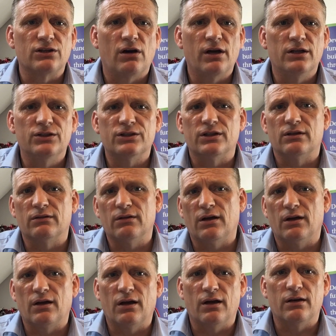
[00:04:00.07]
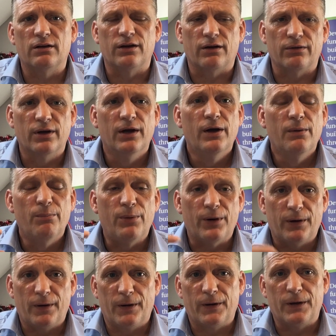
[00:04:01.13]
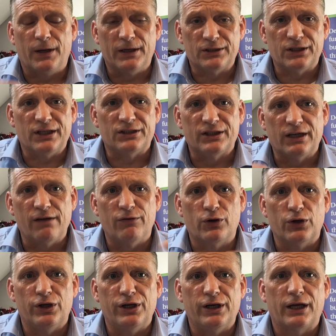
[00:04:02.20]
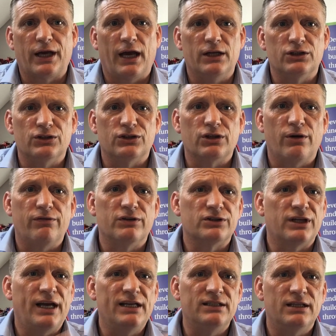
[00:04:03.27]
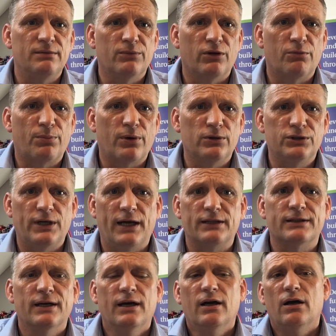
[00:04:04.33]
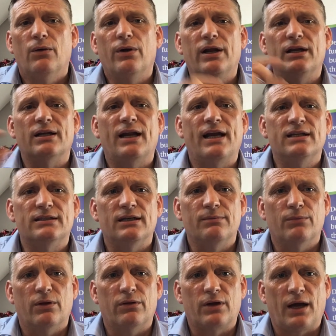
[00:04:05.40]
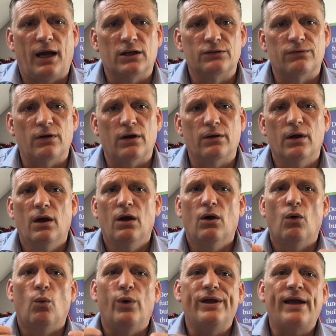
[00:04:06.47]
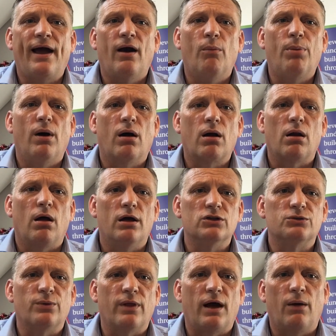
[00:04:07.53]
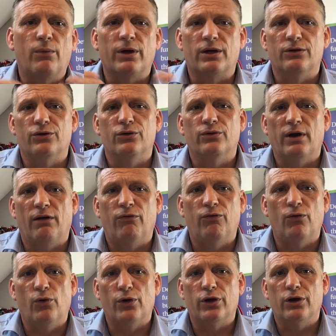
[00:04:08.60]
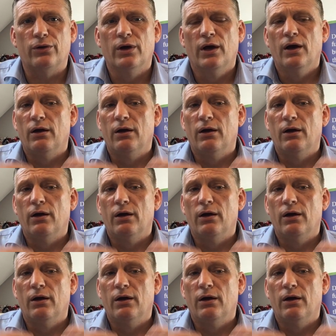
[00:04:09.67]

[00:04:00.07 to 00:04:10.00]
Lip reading: science, and but it's to give a good indication. So if it's an 18-month project, we need an 18-month cash flow. We help our clients with that. We can do that for you.